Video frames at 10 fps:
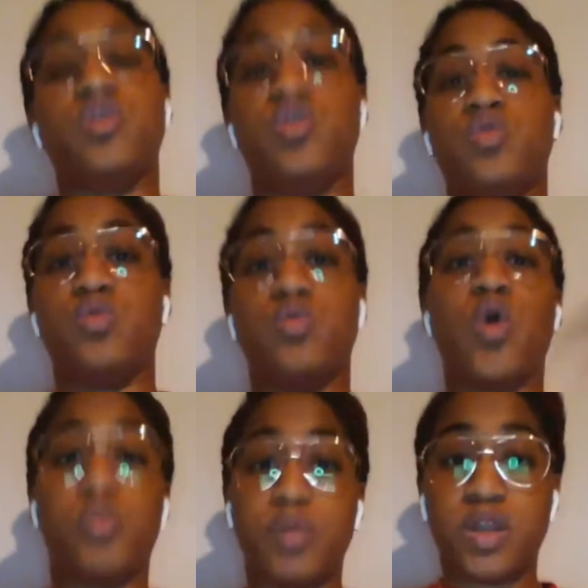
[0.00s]
you
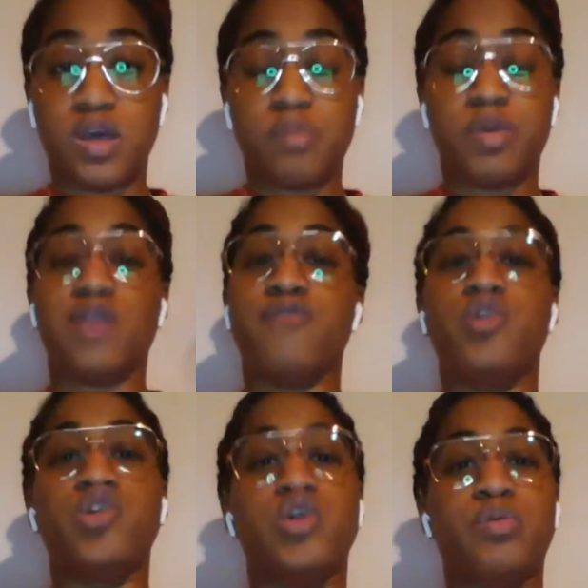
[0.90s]
open up and you're
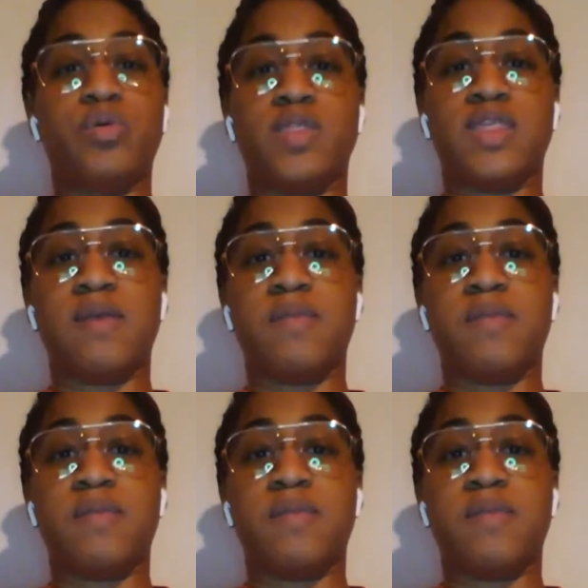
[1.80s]
vulnerable with them